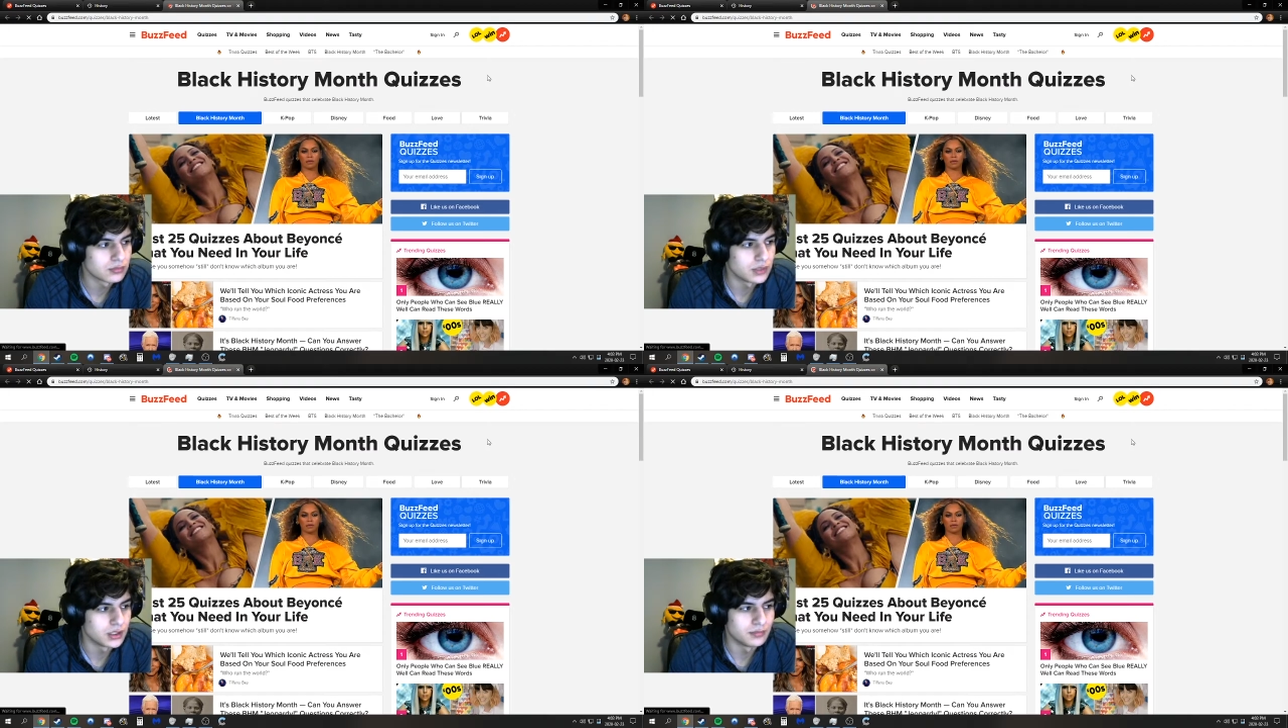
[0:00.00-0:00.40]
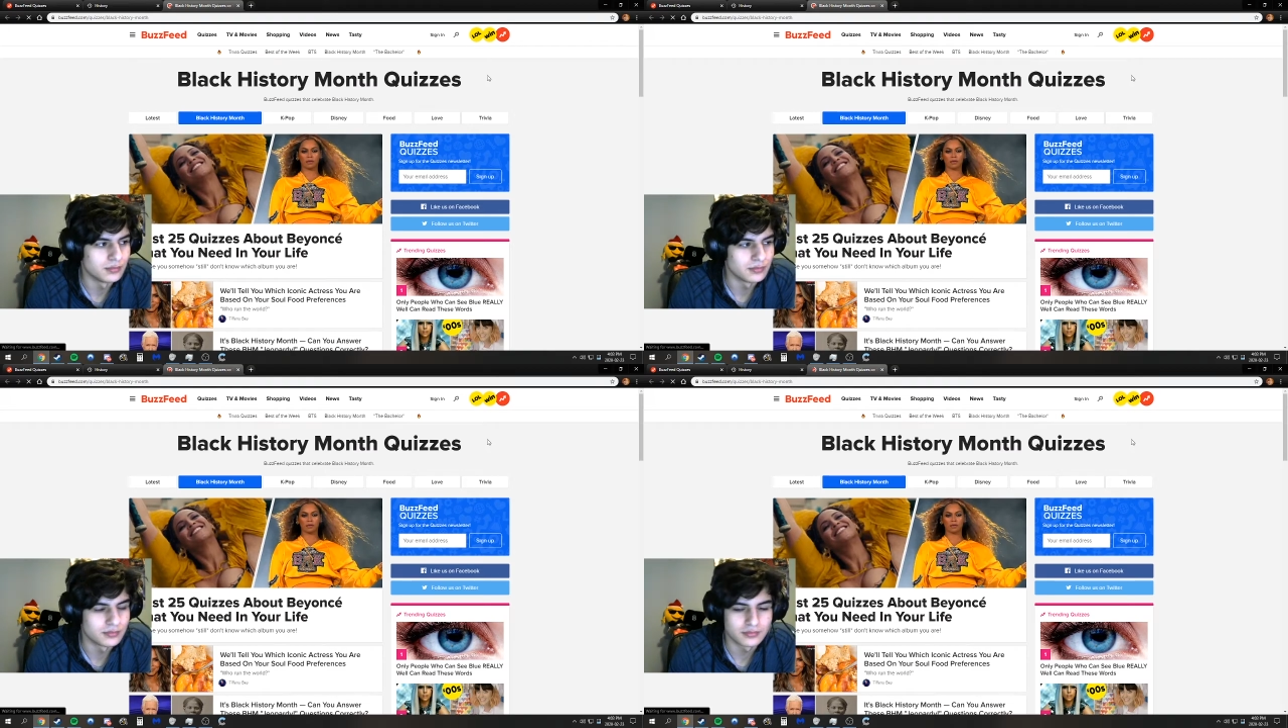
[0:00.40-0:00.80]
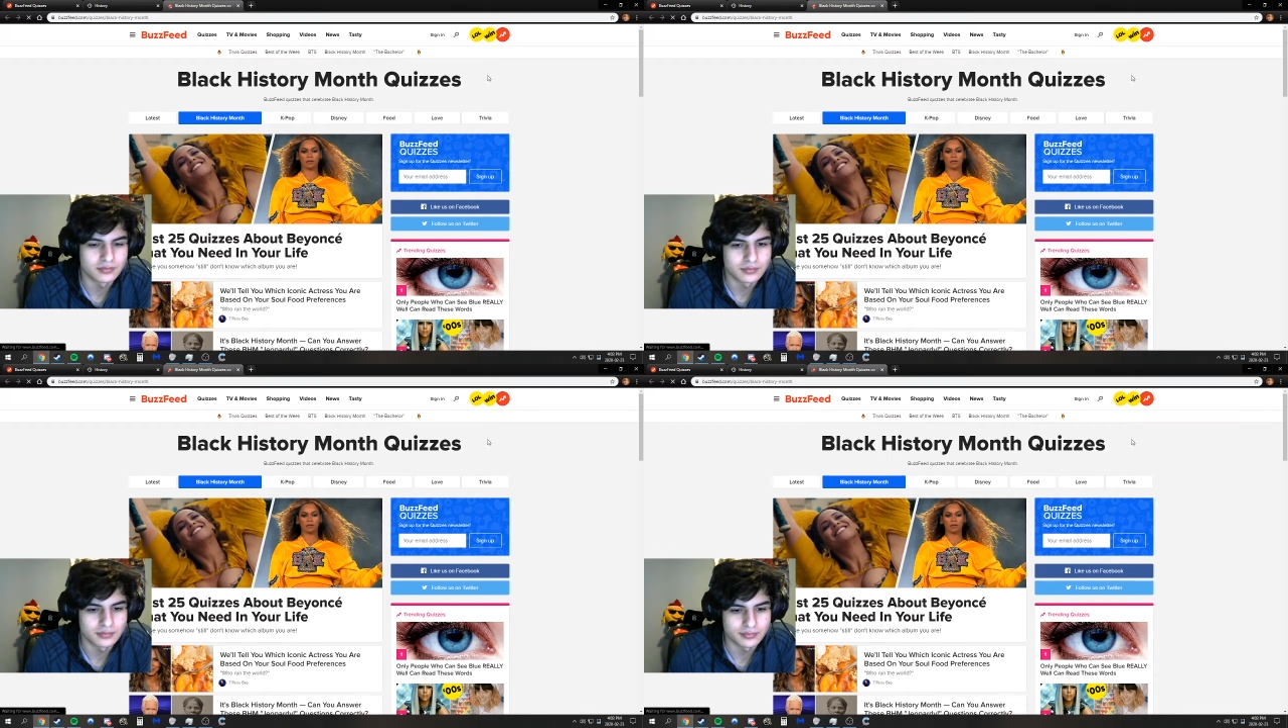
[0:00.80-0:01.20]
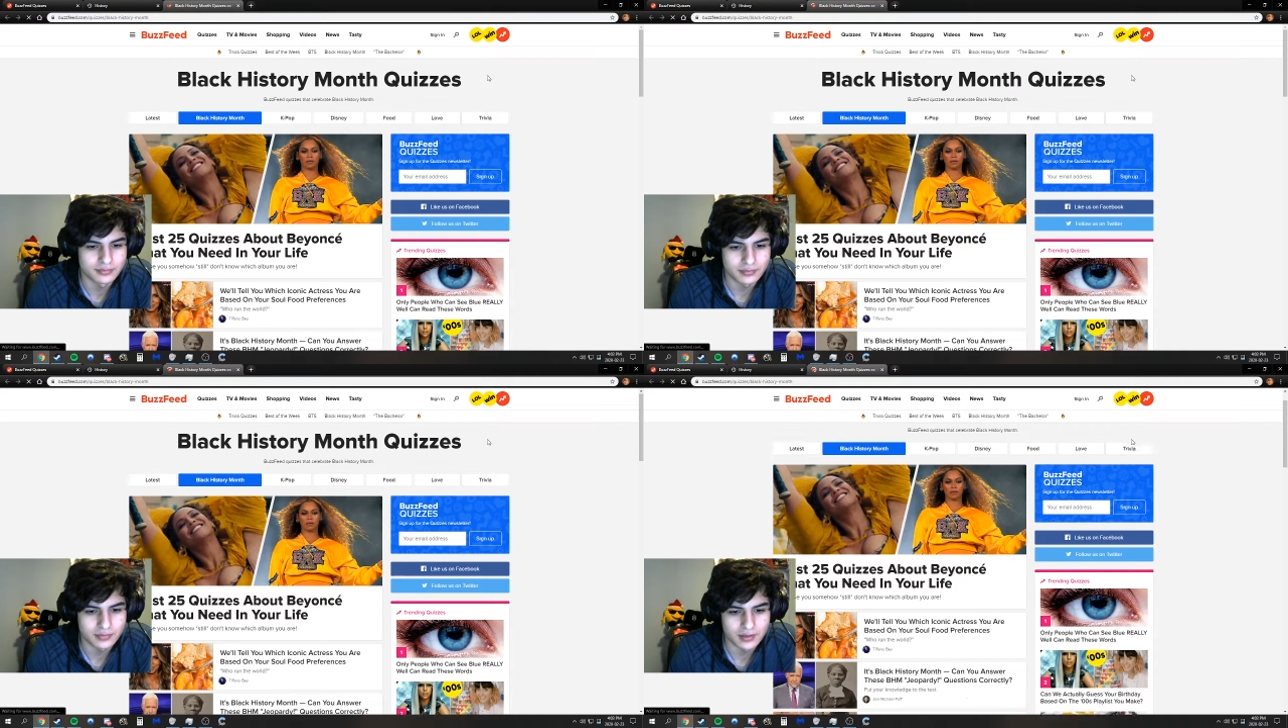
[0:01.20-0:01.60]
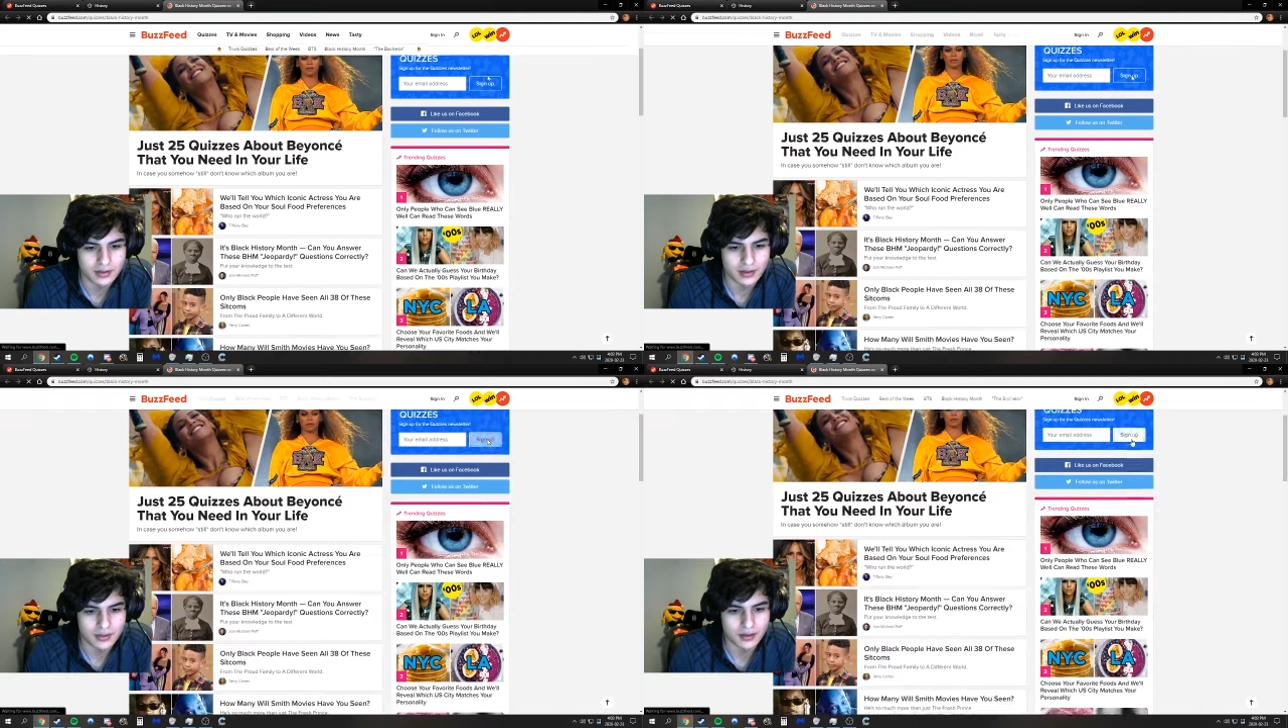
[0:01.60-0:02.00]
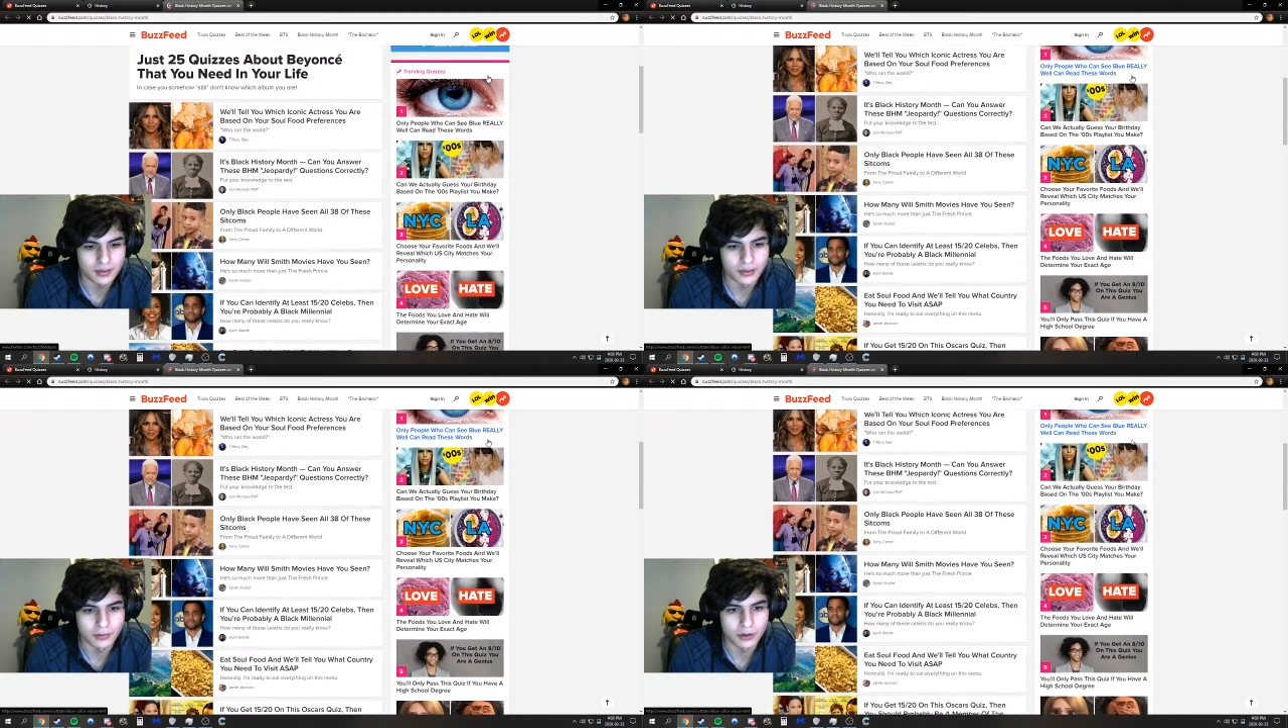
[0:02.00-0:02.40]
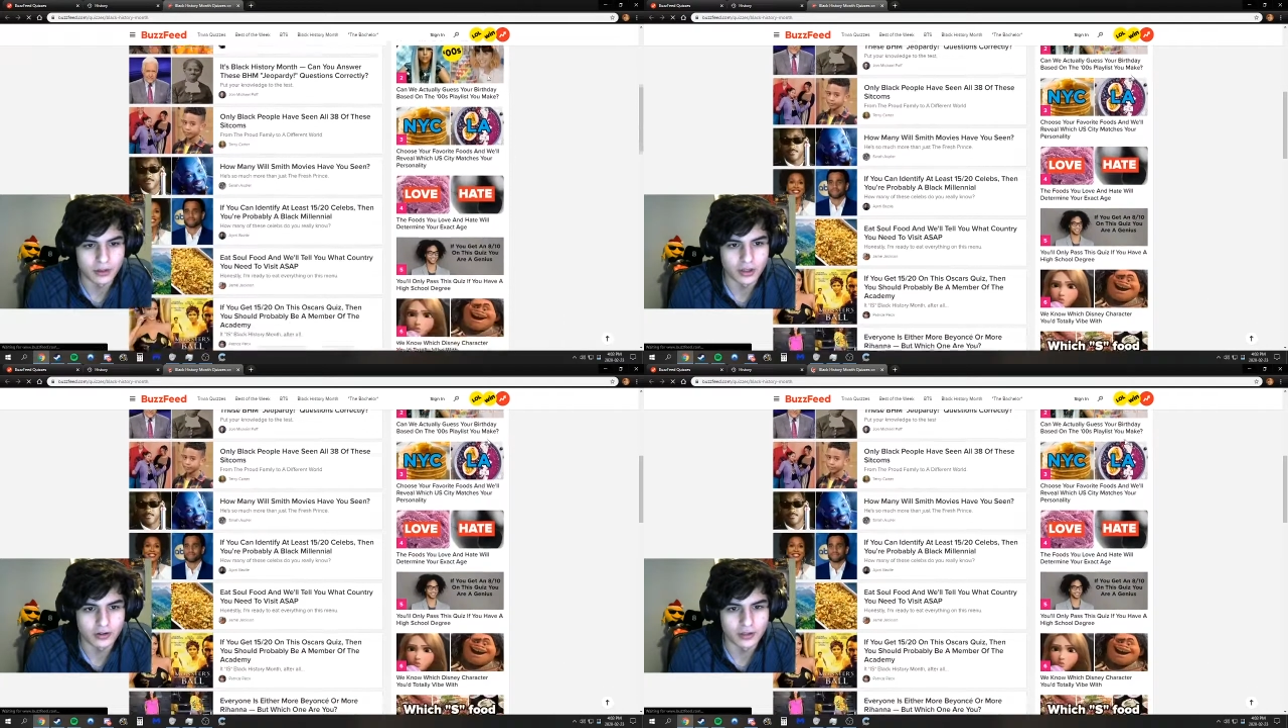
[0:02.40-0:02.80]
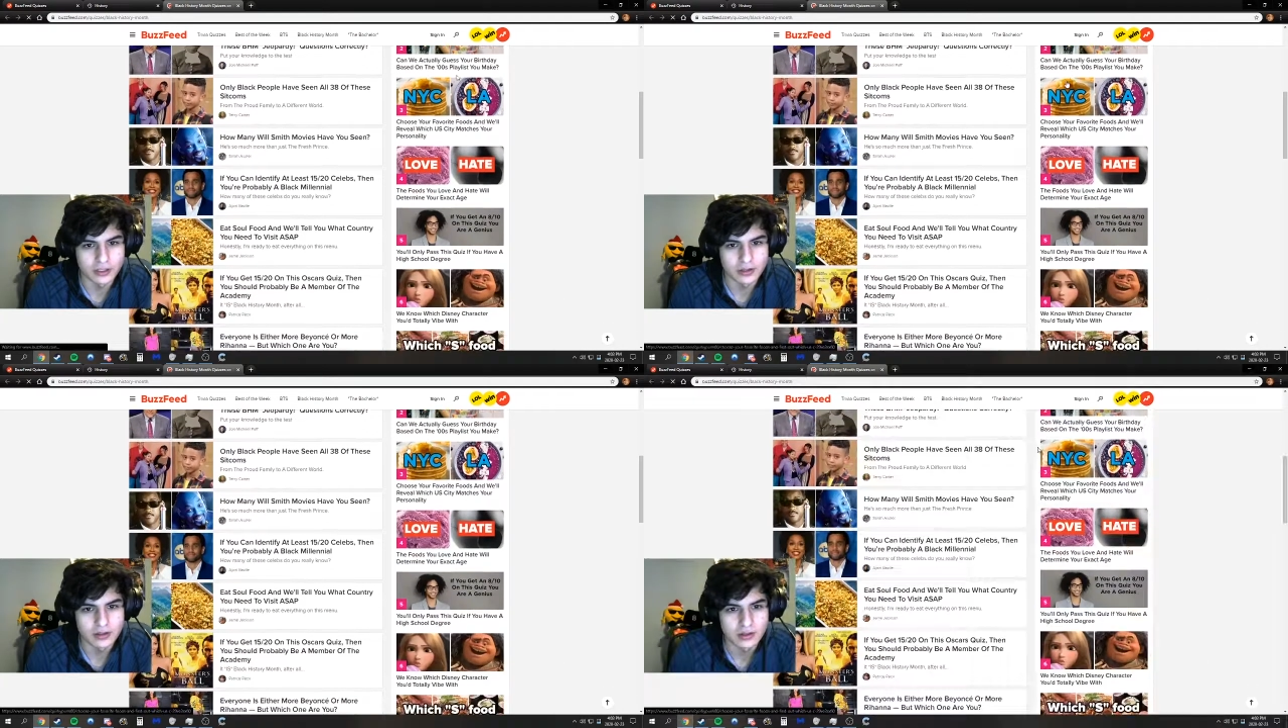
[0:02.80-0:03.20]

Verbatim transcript: Um, I think I'm in the wrong area.